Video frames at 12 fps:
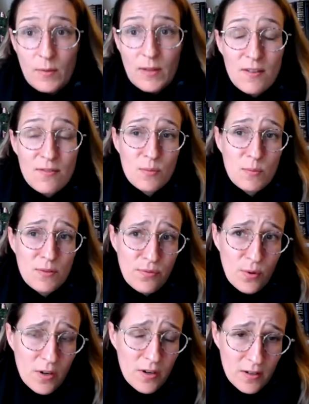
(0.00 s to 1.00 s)
even
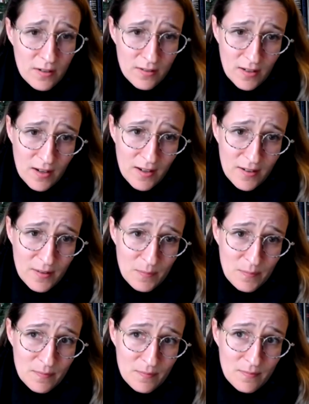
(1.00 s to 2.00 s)
before
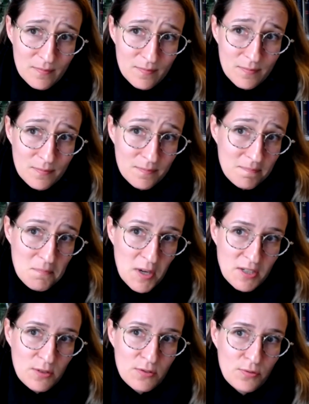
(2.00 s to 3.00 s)

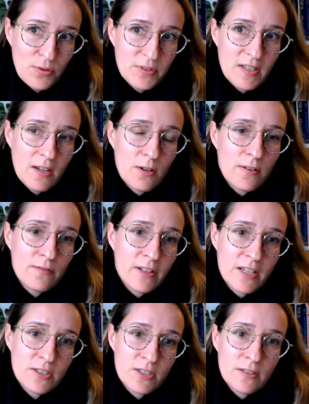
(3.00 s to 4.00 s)
Russia's full-scale
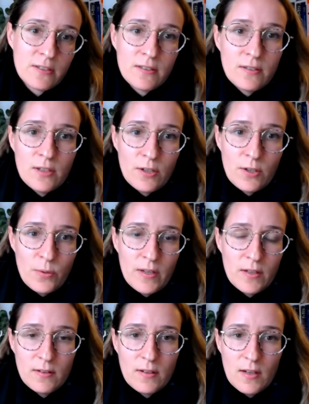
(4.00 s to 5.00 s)
invasion,
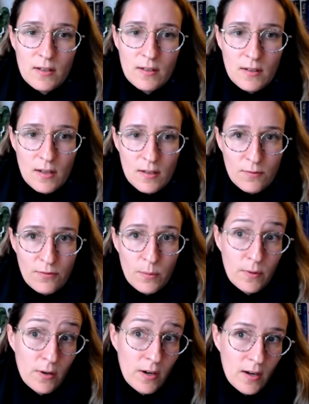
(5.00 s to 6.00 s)
in
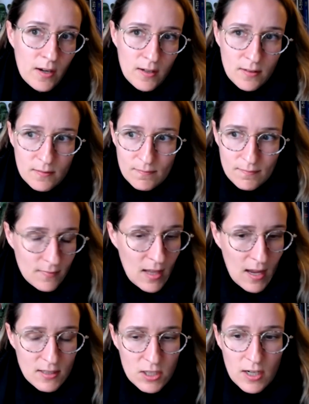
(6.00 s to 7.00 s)
February
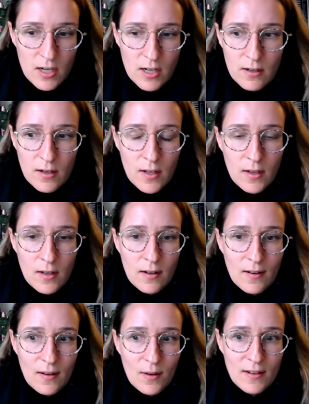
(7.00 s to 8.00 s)
last year,
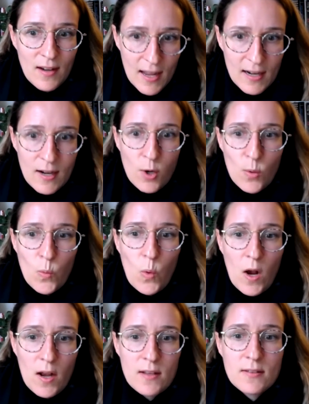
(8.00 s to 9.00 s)
NATO
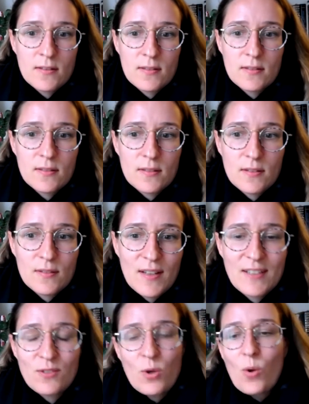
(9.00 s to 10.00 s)
was,
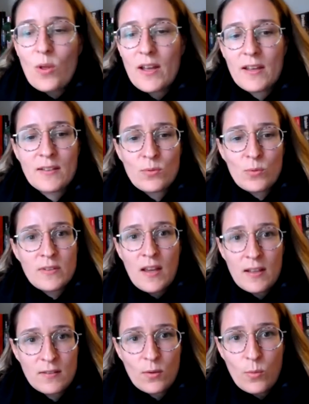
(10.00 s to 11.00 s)
its whole raison
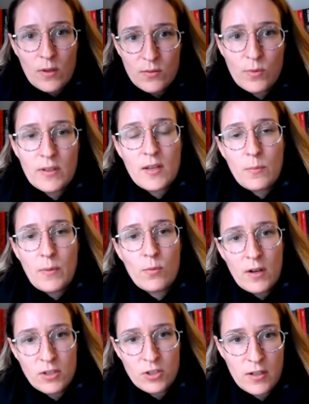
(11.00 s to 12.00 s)
d'être was really about
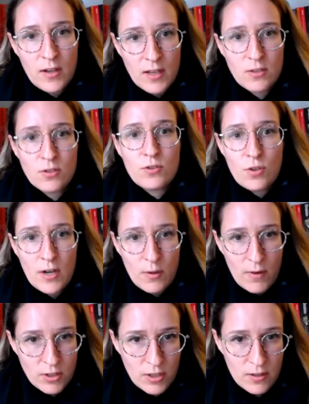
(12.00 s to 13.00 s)
Russia and deterring
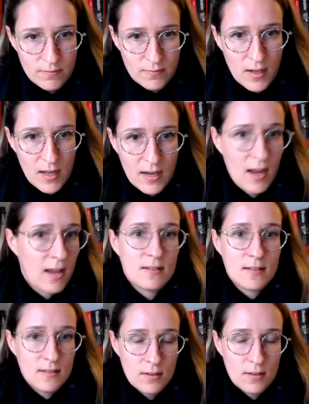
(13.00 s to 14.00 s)
Russia. It had,